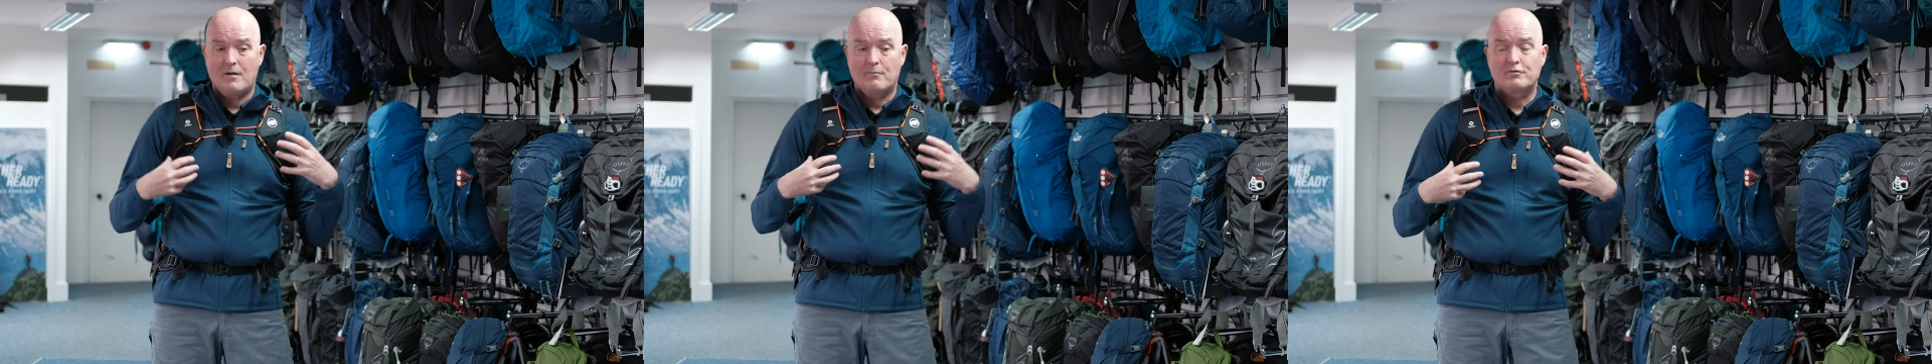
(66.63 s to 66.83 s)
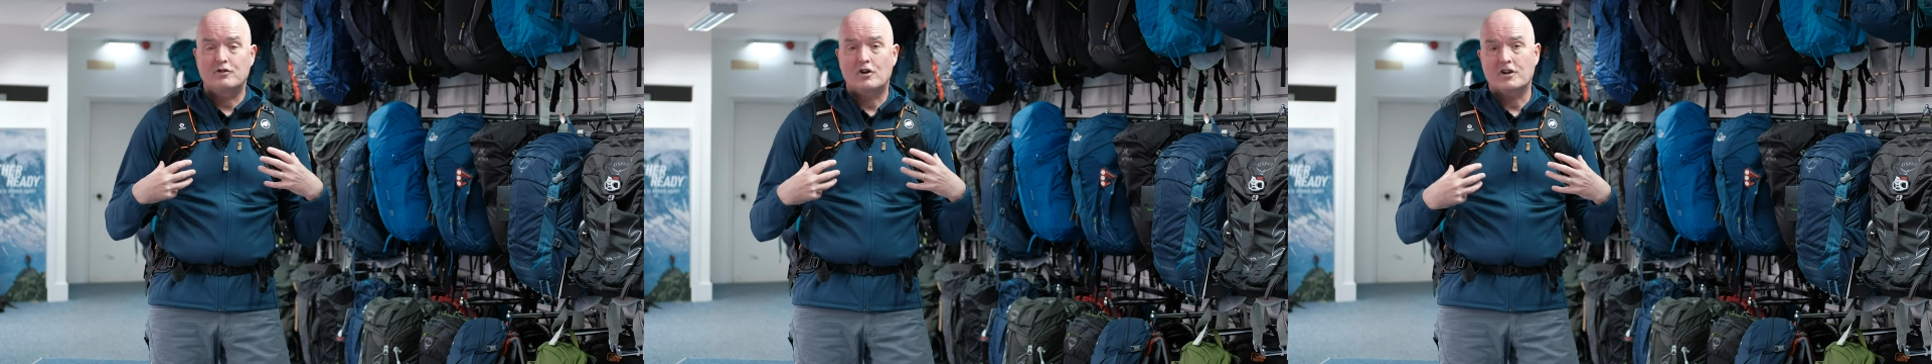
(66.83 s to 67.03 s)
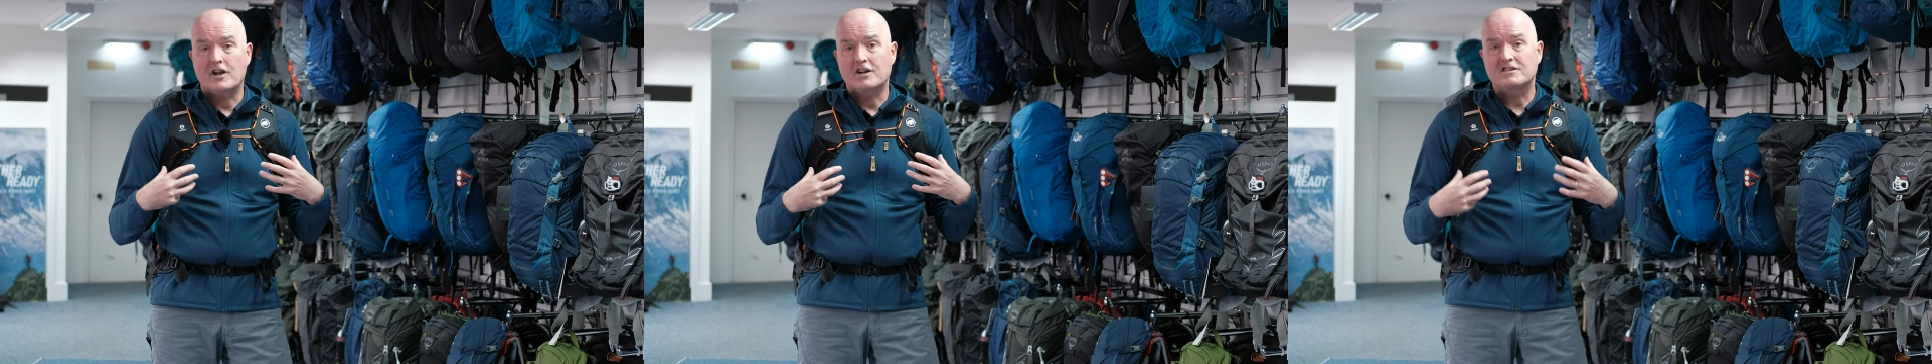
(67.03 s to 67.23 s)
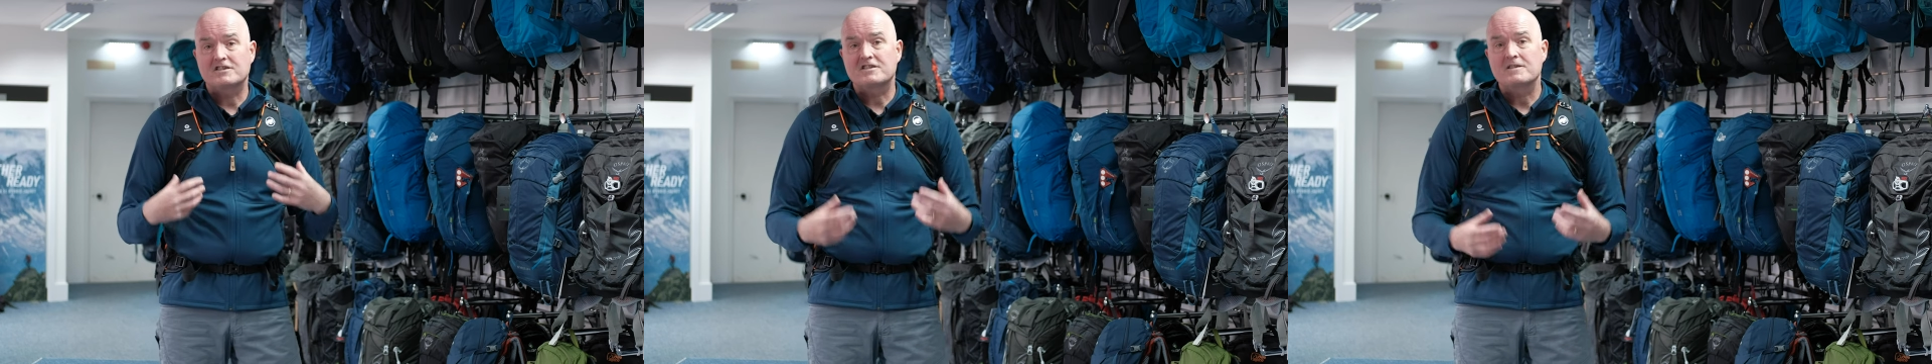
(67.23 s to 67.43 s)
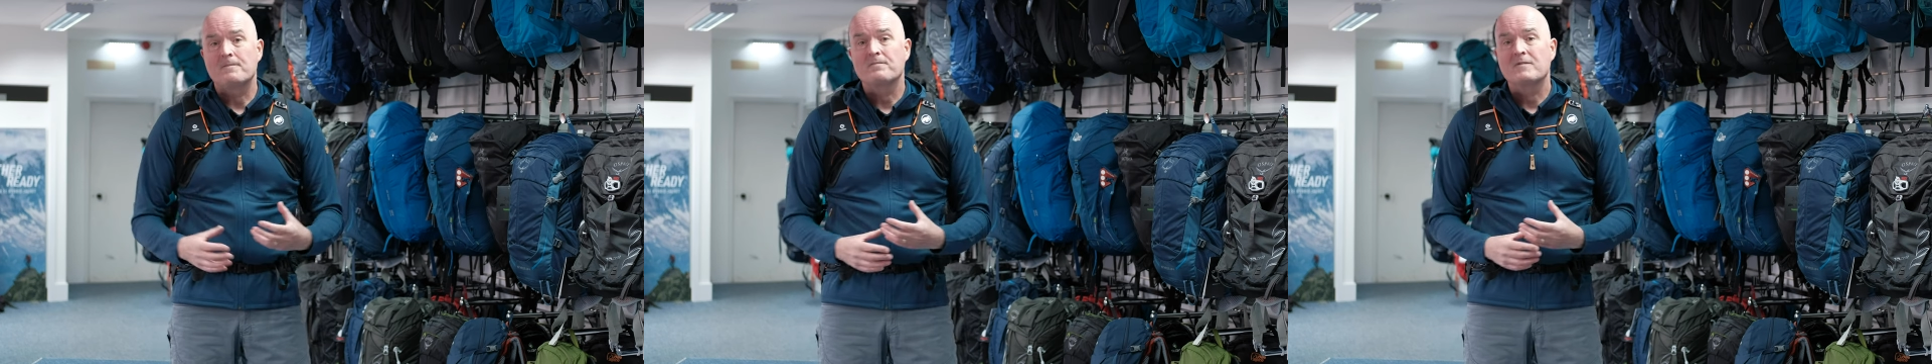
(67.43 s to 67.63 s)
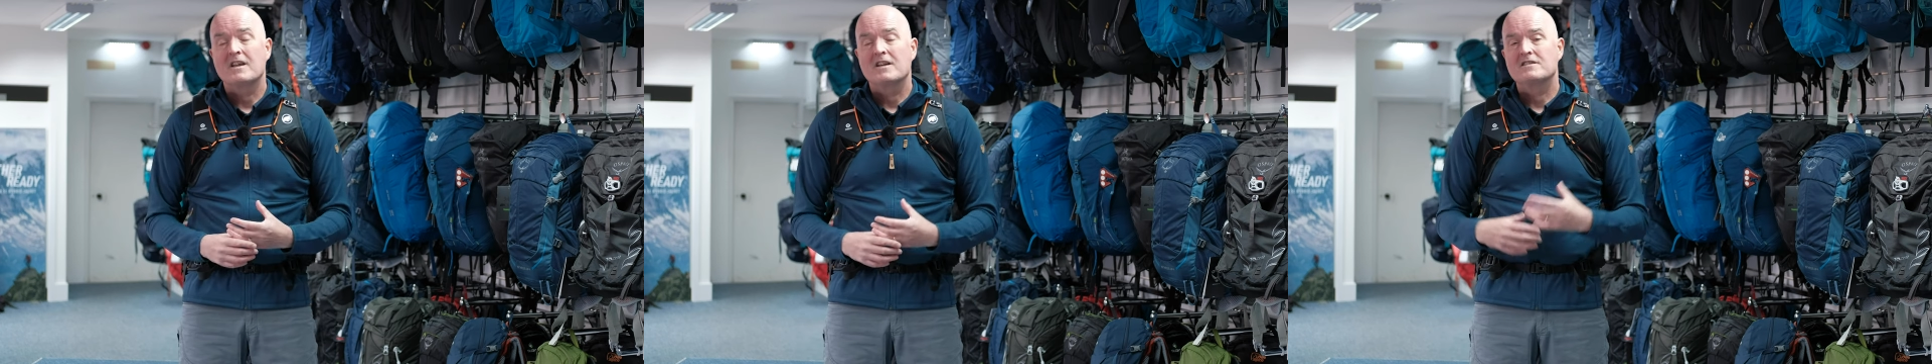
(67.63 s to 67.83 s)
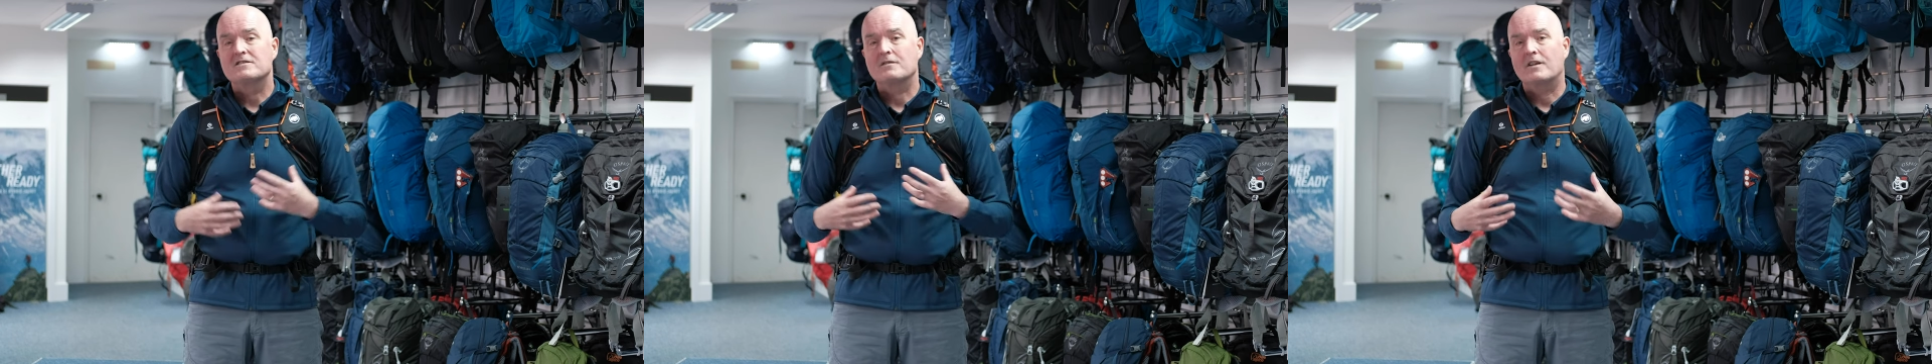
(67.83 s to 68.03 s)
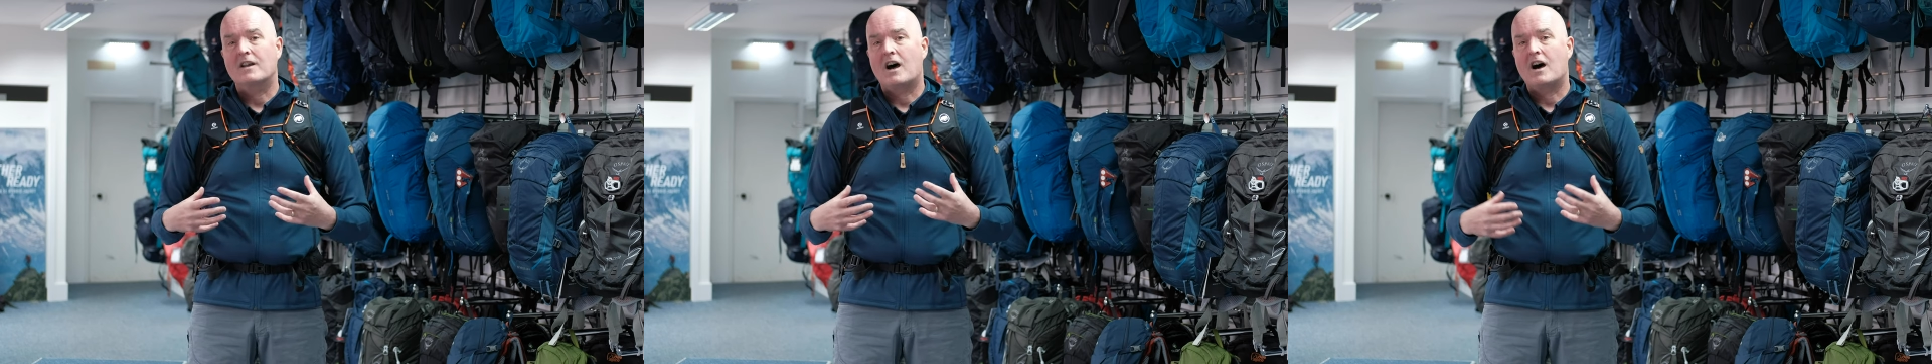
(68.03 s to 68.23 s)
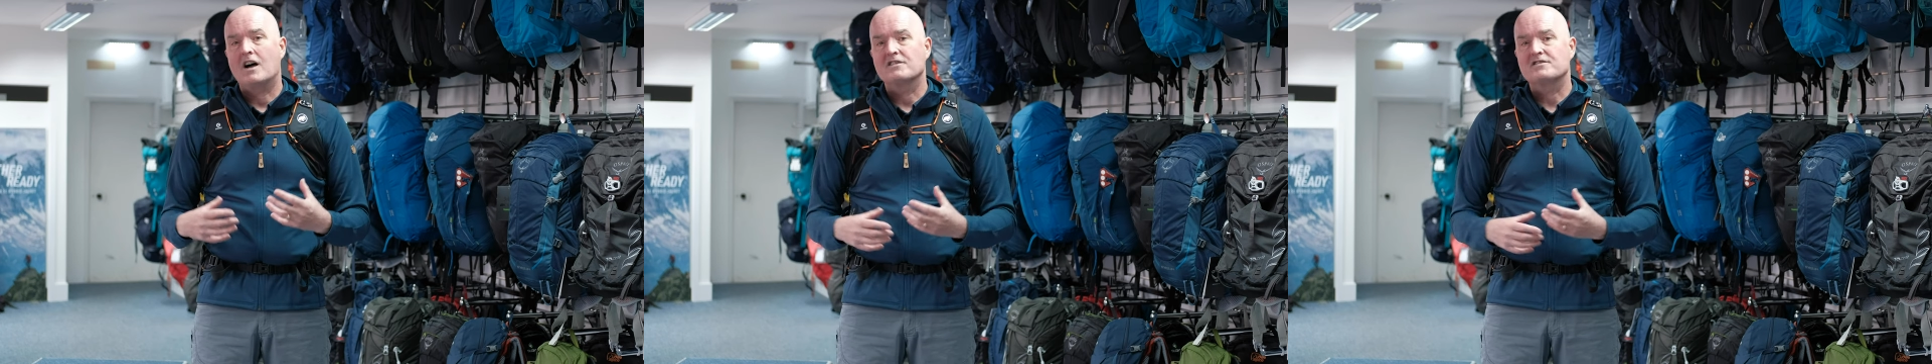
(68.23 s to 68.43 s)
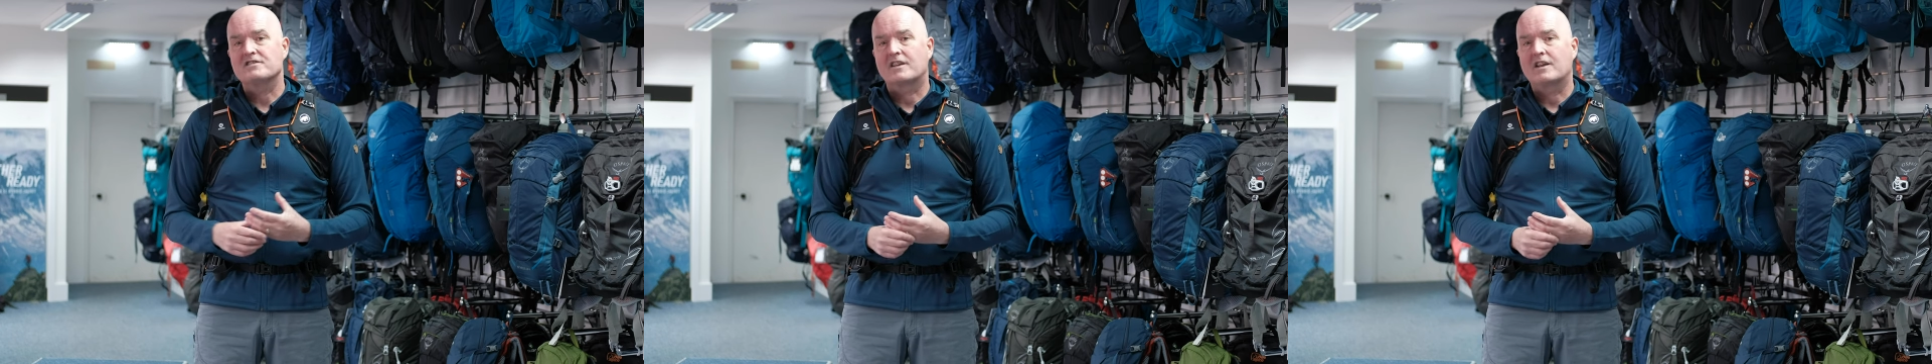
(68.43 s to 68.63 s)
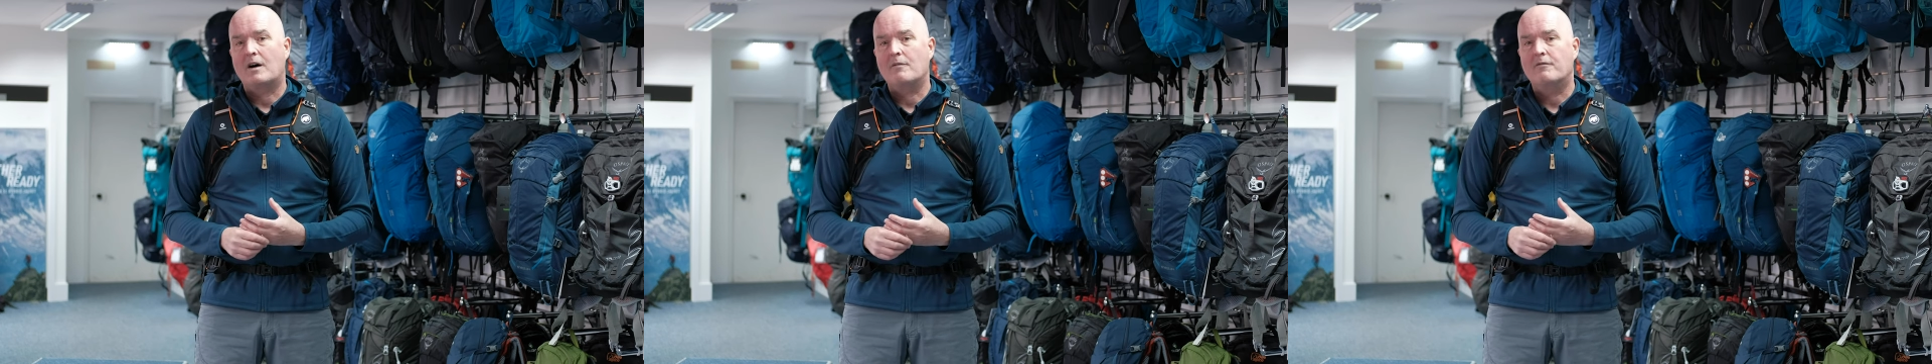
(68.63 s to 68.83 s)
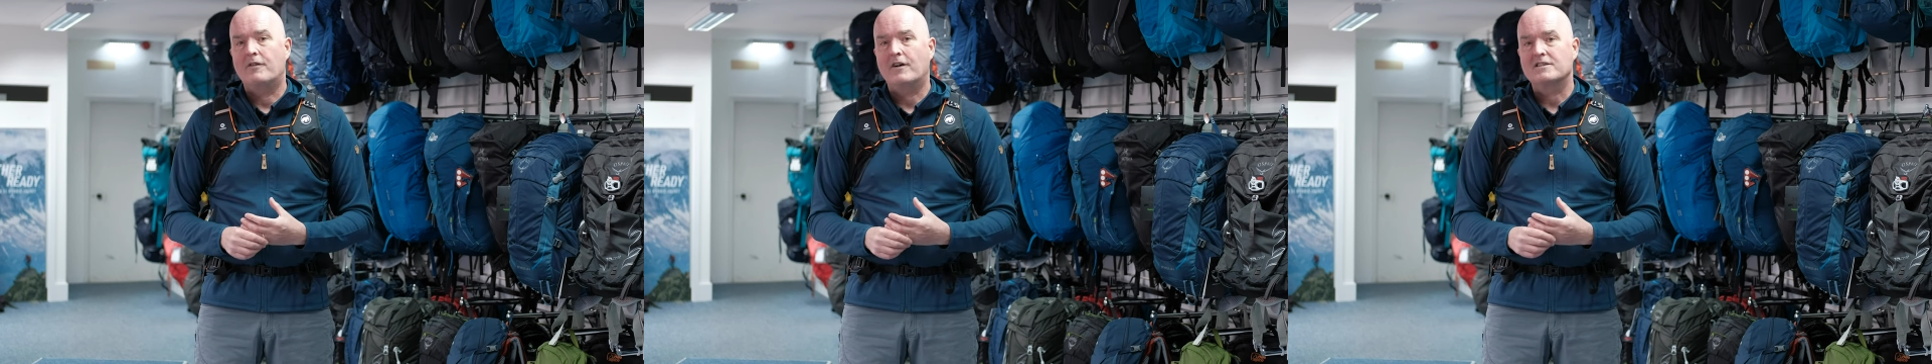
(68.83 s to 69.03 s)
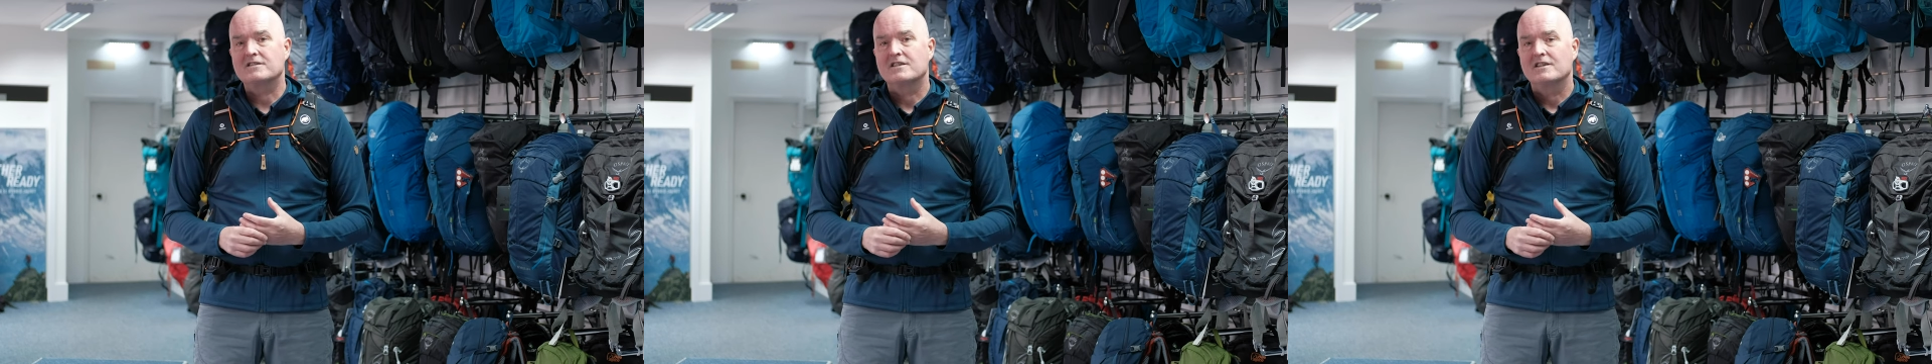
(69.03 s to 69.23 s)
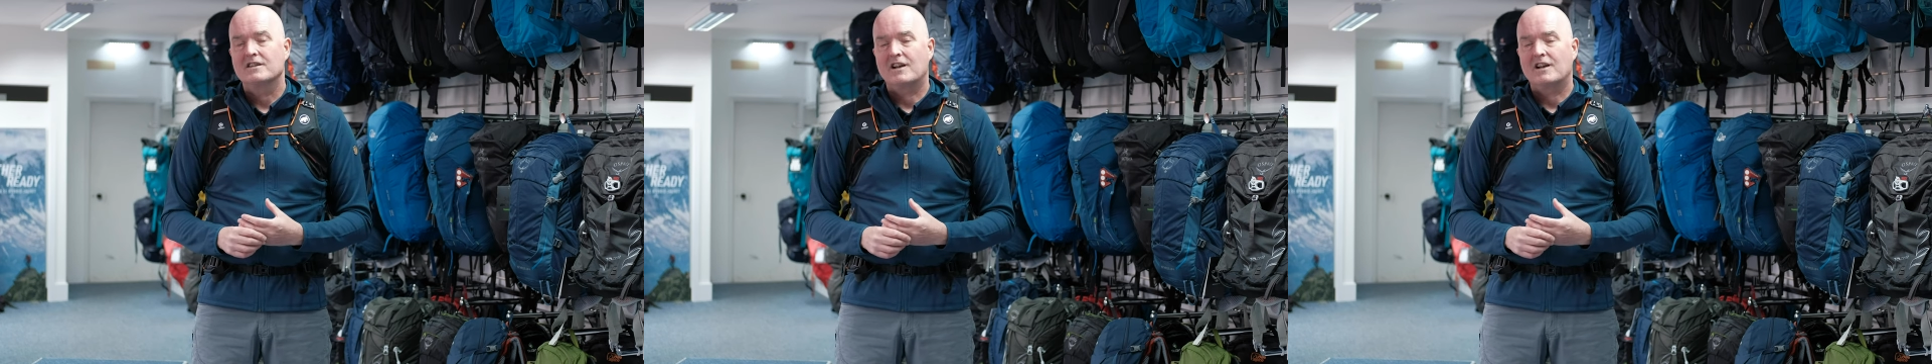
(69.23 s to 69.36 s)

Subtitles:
products to enhance the comfort